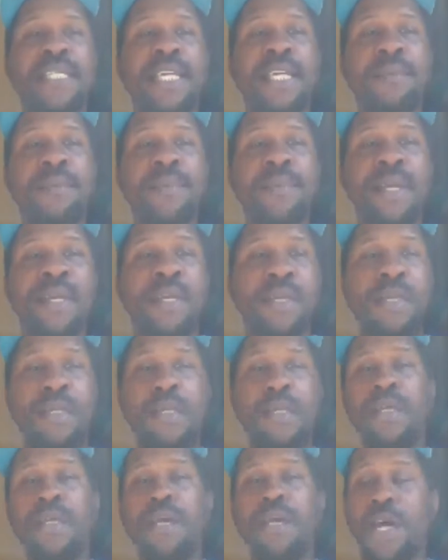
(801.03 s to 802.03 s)
said, man,
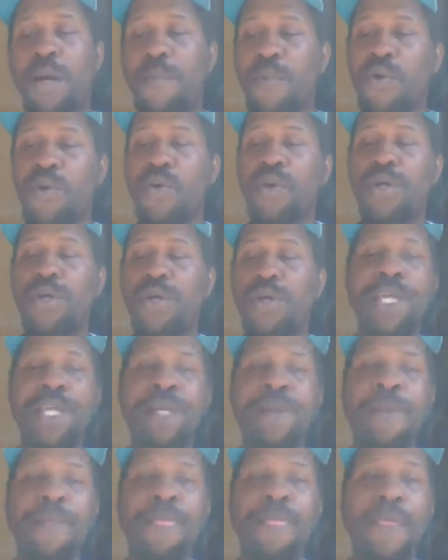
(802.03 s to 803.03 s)
I'm gonna go
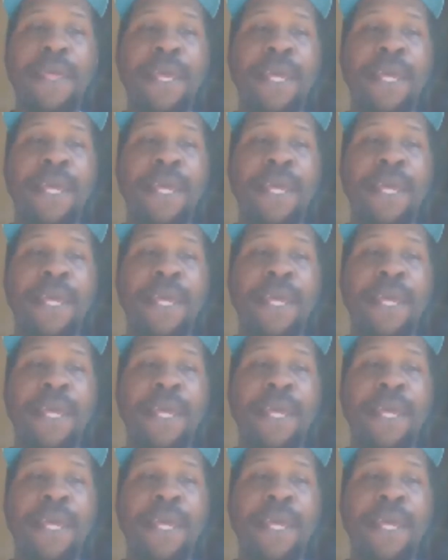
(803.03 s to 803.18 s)
ahead